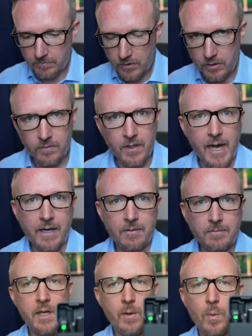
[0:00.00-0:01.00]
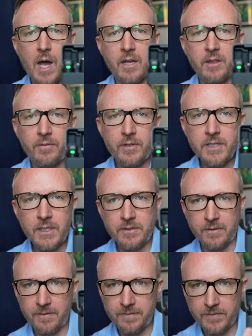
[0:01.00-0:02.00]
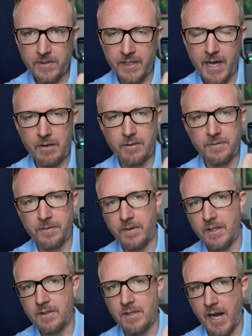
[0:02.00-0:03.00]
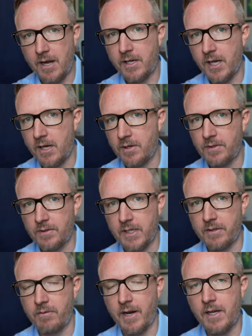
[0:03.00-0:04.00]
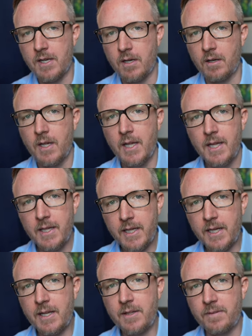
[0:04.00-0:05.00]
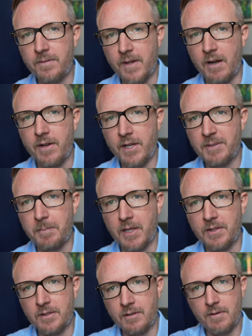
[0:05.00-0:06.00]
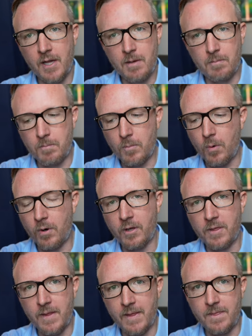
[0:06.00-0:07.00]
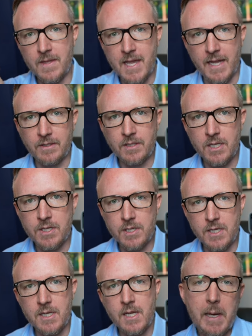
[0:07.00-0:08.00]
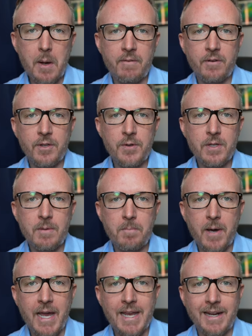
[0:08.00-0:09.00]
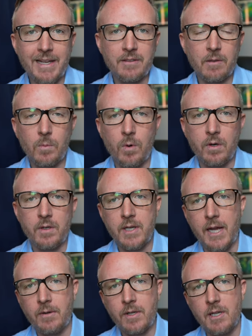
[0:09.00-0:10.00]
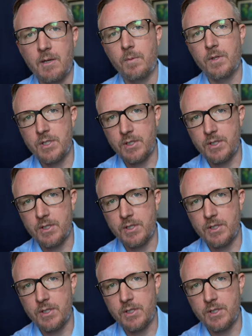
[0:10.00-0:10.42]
You've got it. And while at $350 for the entire kit you're seeing right here, it is very expensive, more than the NTG. However, you can buy it as a watered down kit with